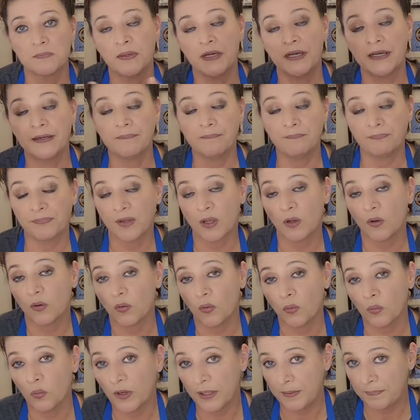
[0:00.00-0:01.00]
but
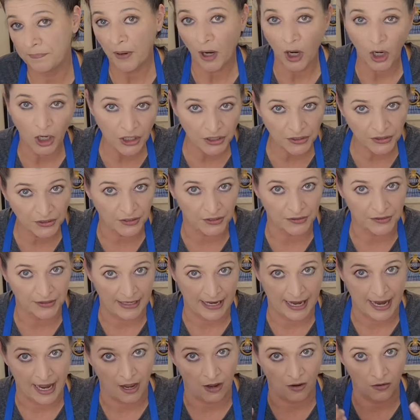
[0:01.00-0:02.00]
we partner
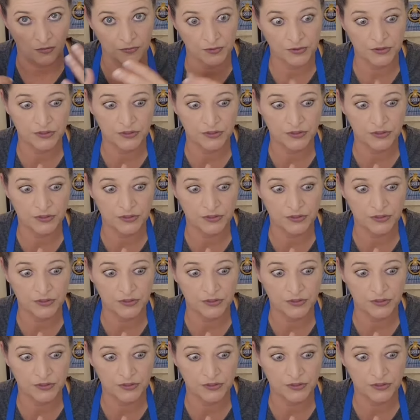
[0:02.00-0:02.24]
now.